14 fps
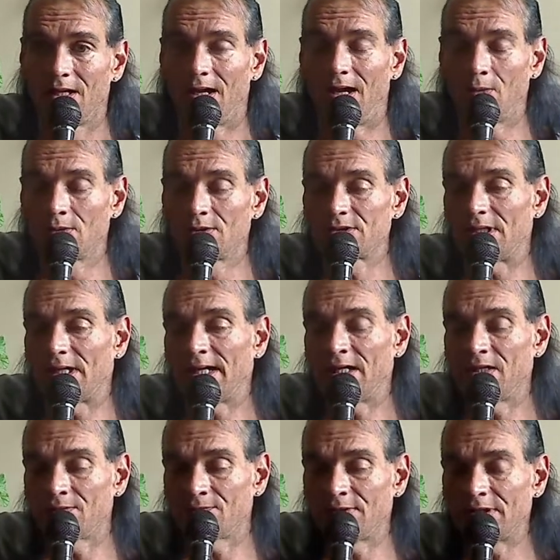I
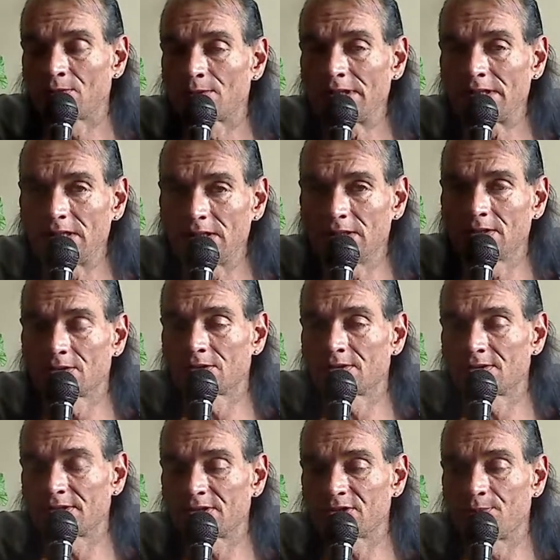have a Reiki healer
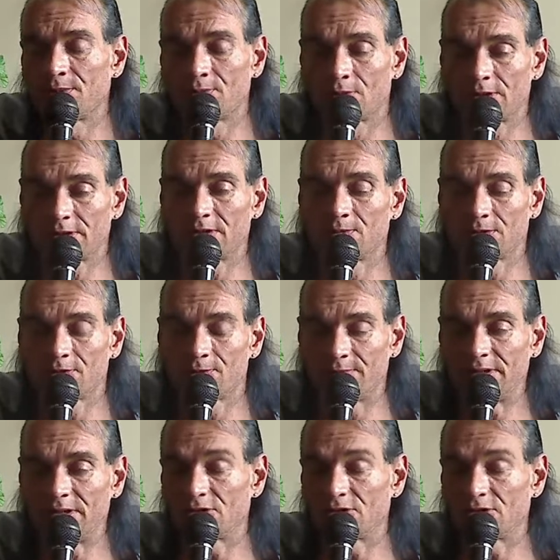that's been working with me.